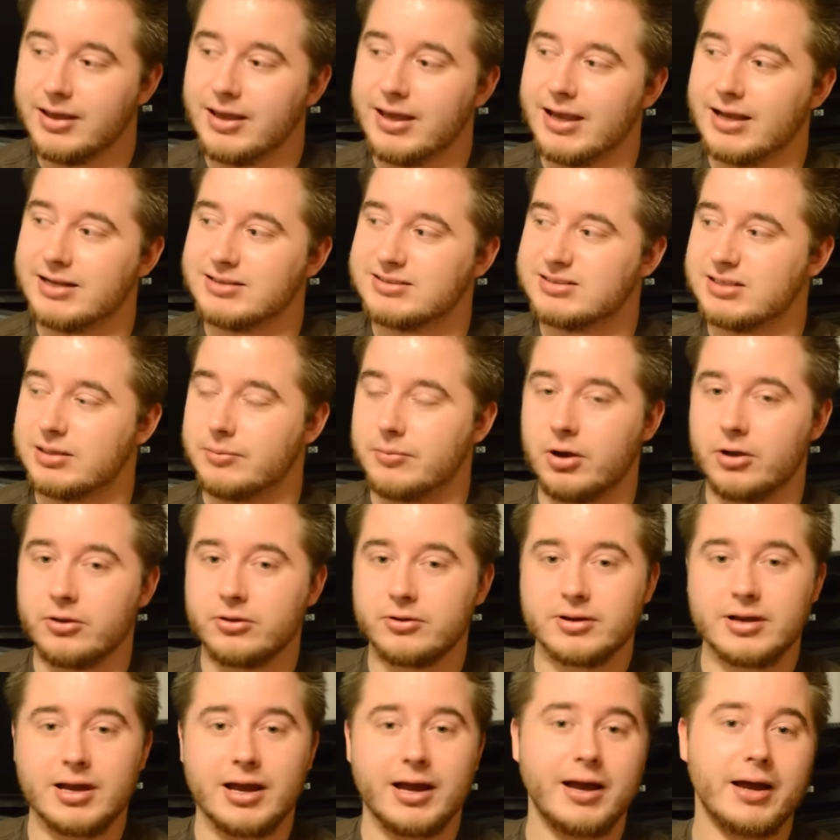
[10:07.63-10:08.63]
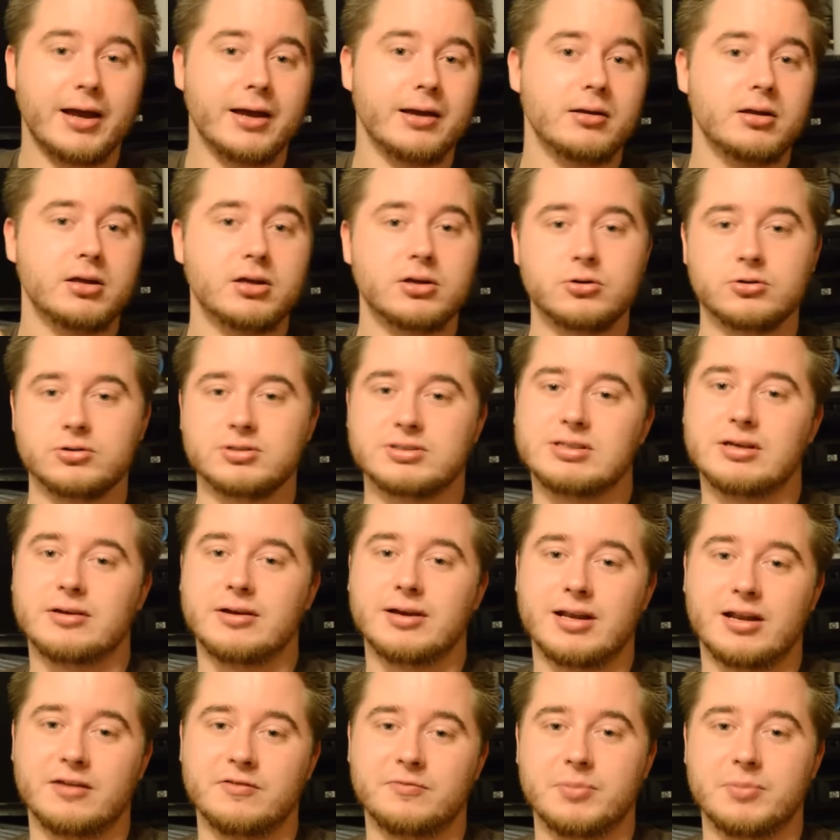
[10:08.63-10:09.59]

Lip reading: and some other guy who's selling an